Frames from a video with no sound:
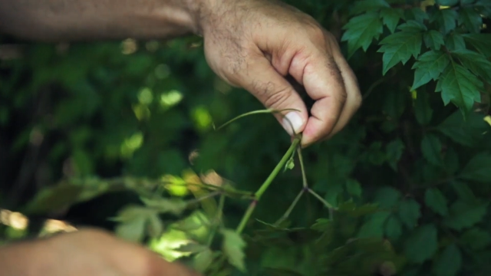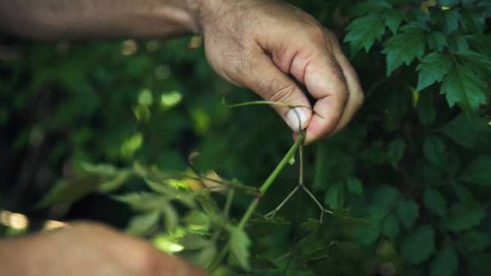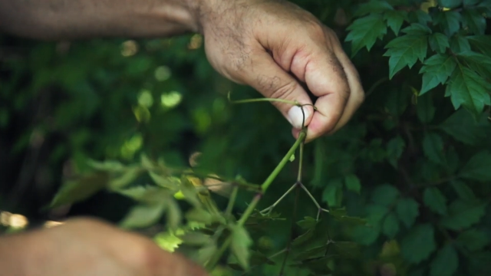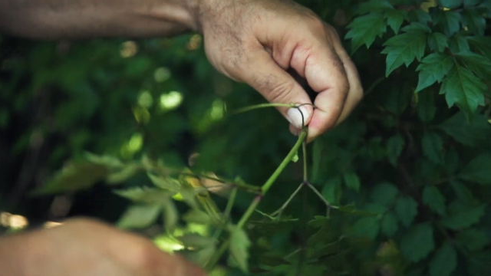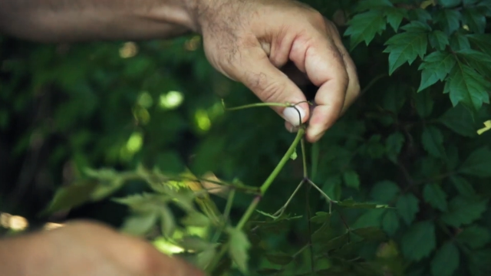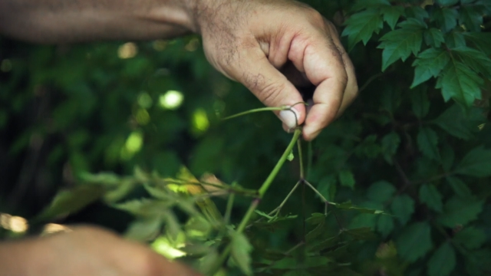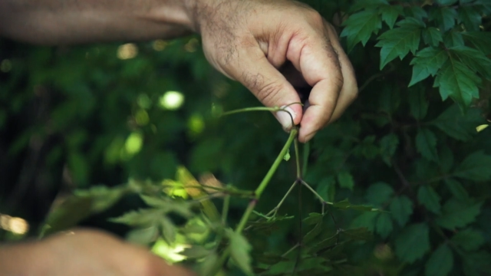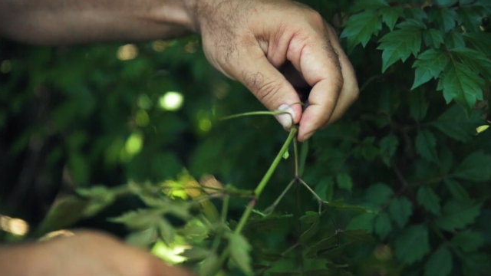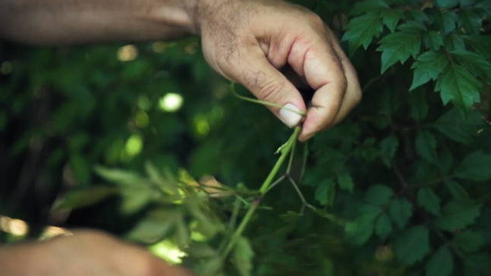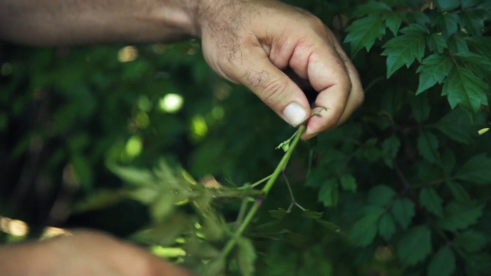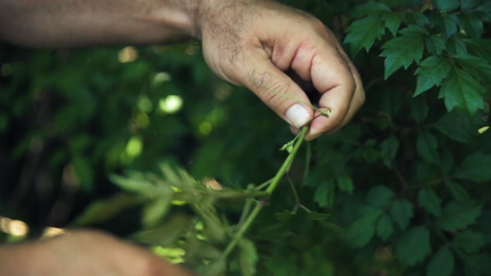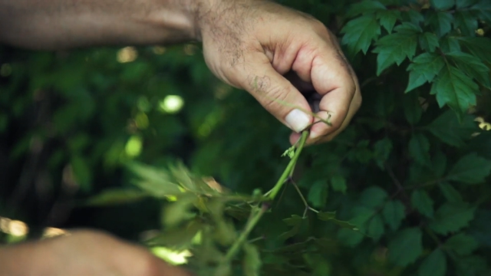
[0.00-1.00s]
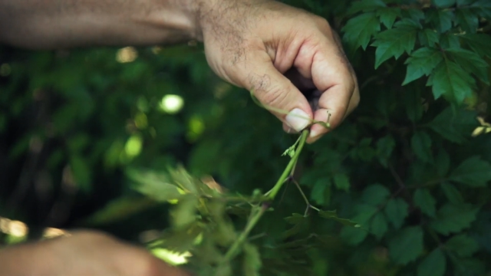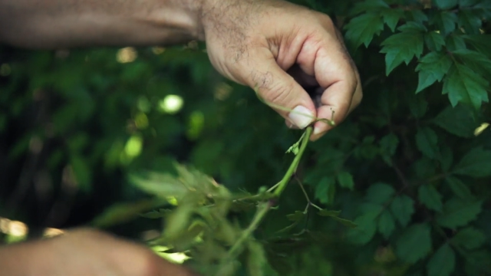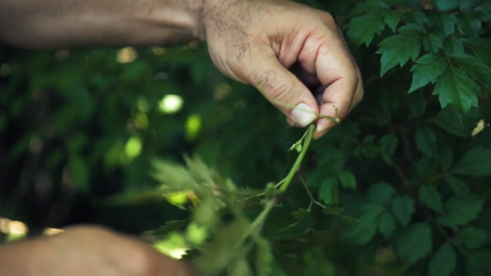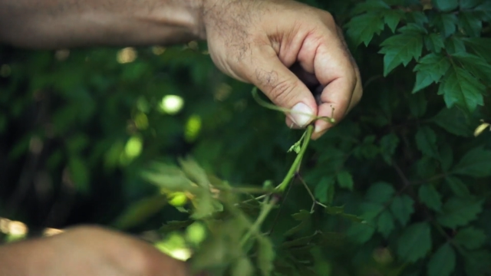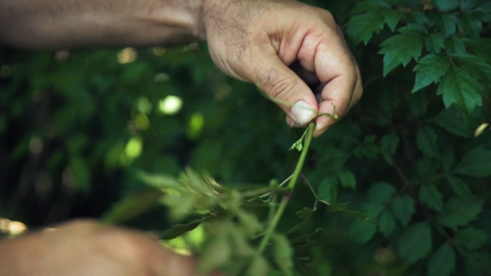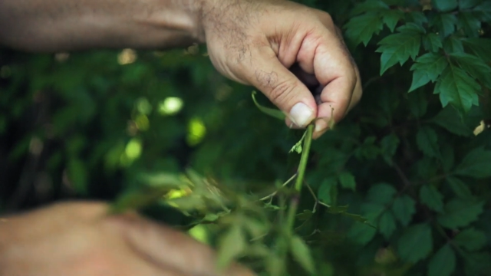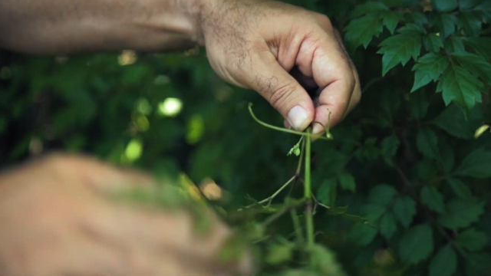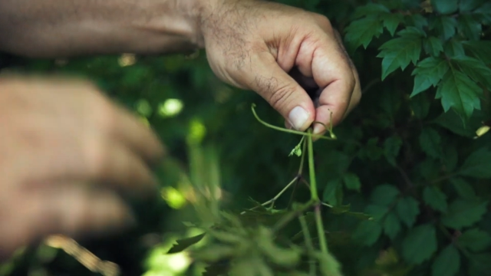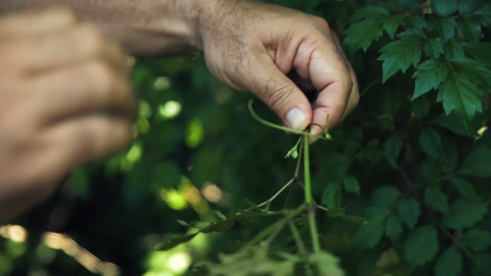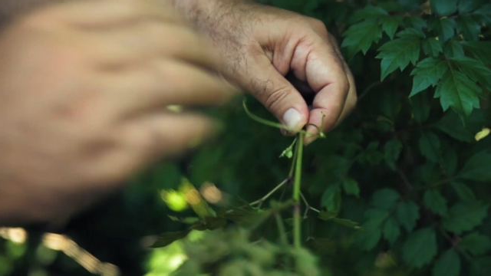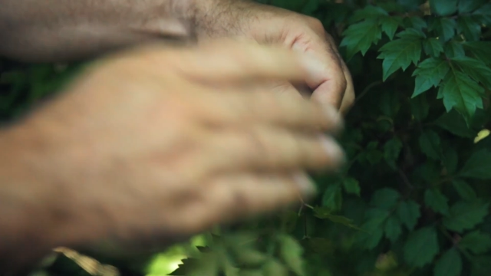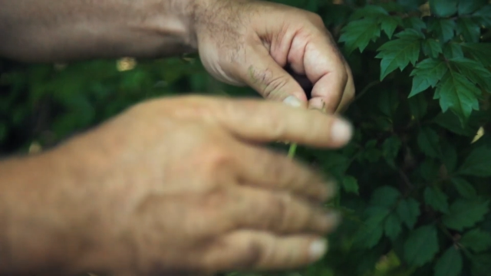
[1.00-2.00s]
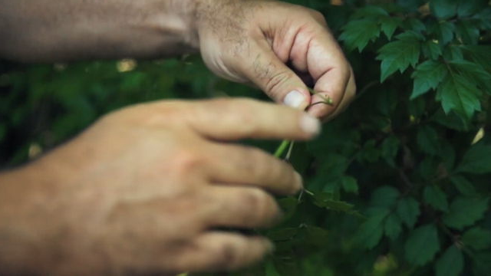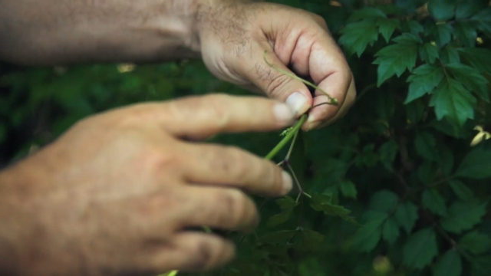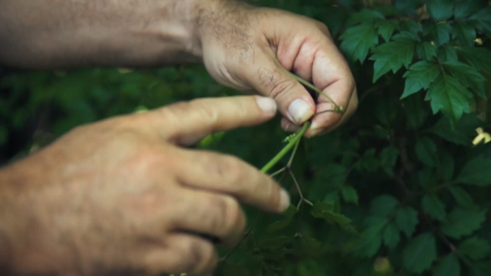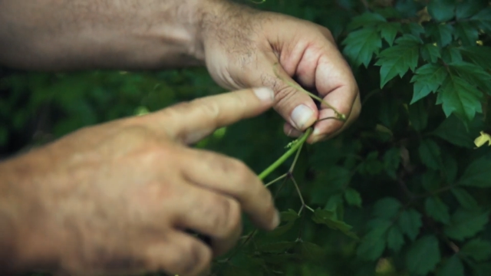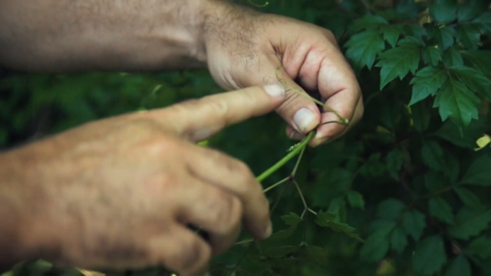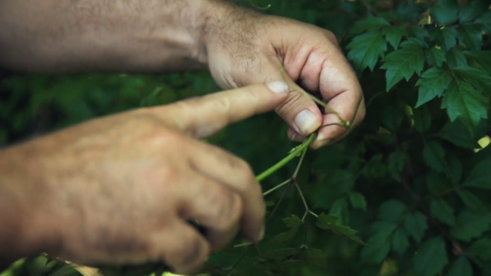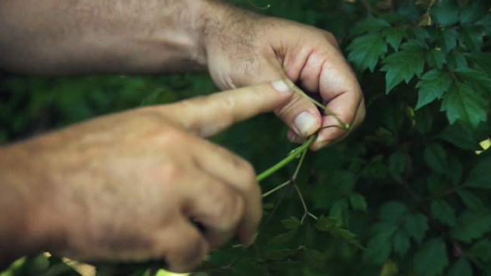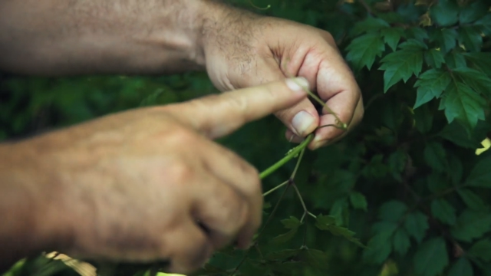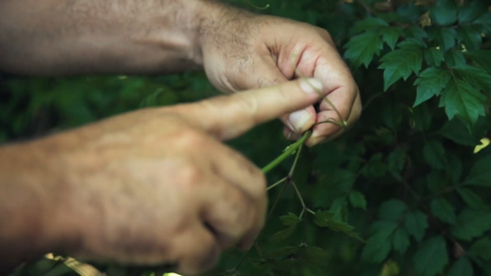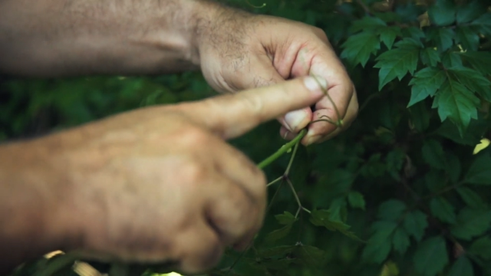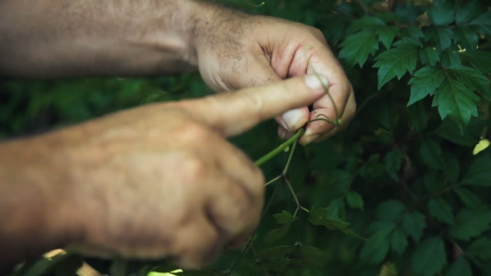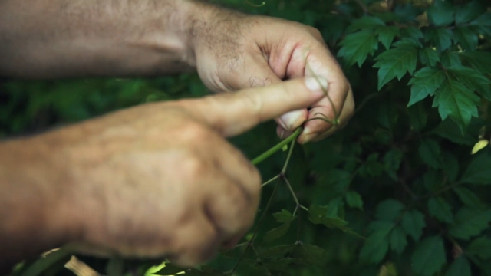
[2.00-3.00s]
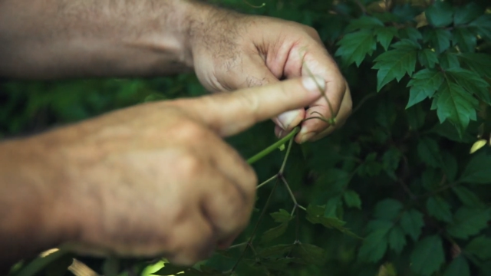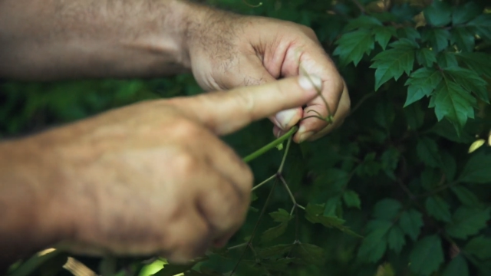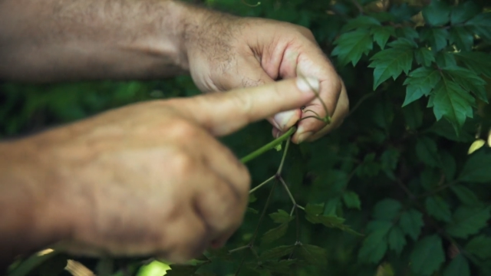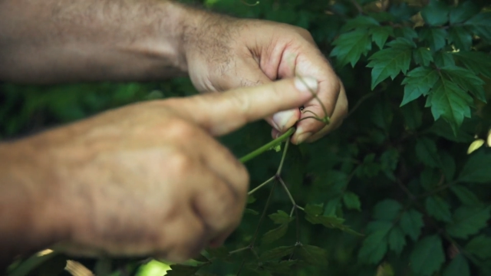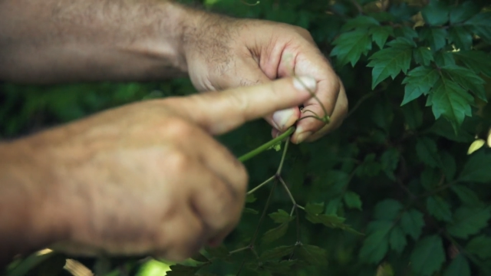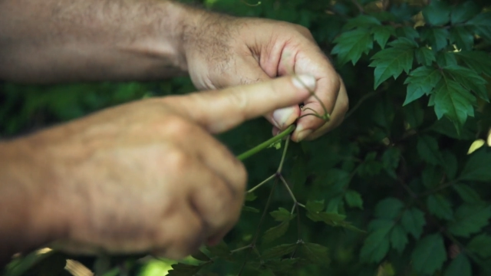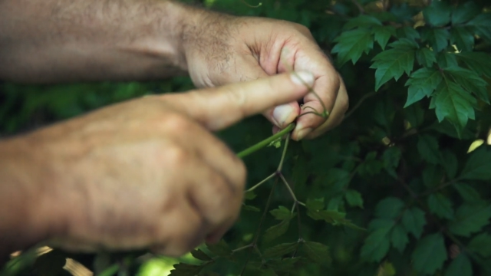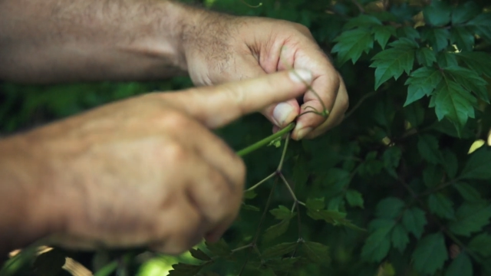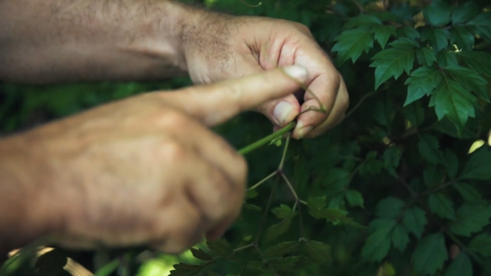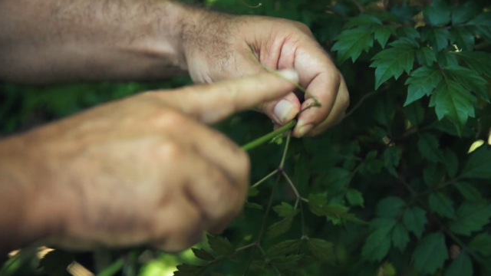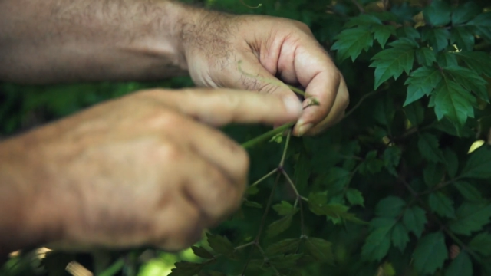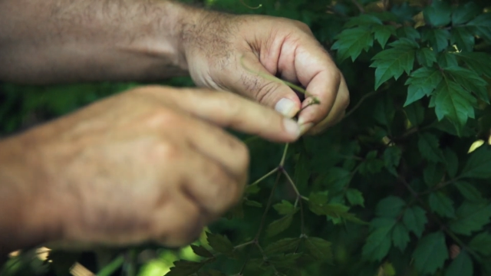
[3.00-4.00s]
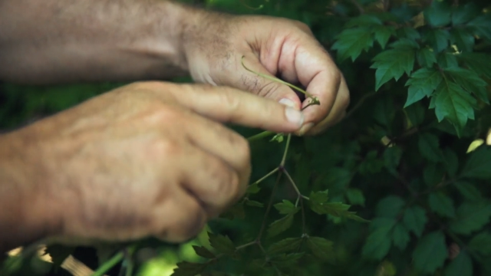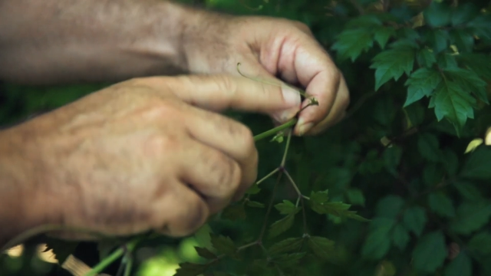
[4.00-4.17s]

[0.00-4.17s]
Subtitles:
[unreadable: no face in view]